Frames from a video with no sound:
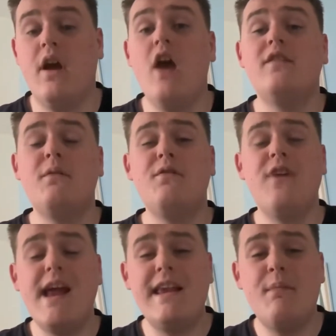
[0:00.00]
So the
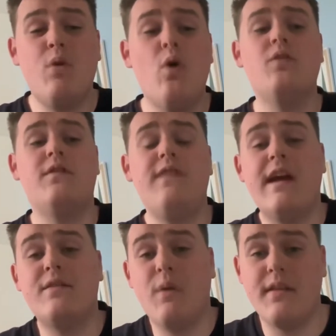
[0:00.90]
really important
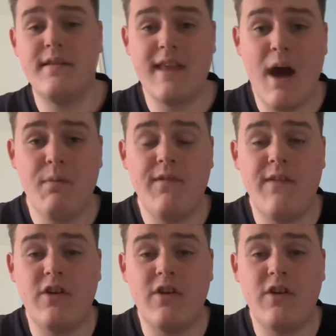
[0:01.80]
thing to understand within